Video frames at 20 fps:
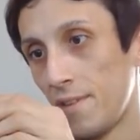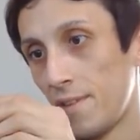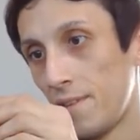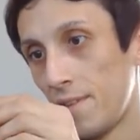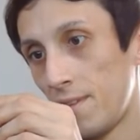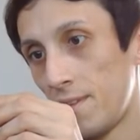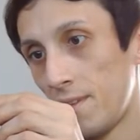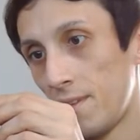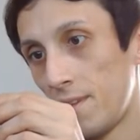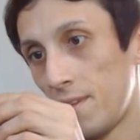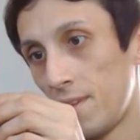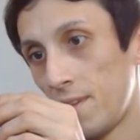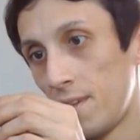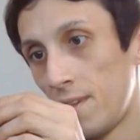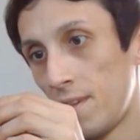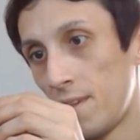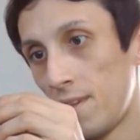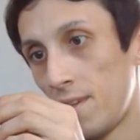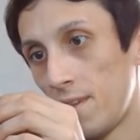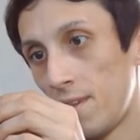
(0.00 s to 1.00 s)

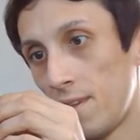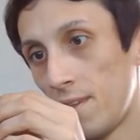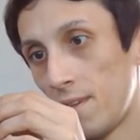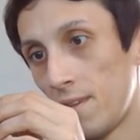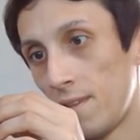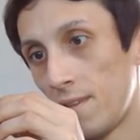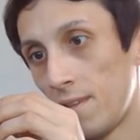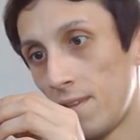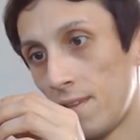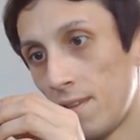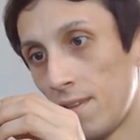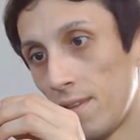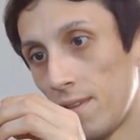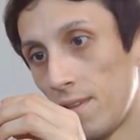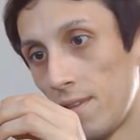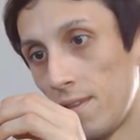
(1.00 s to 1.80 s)
(no one is talking)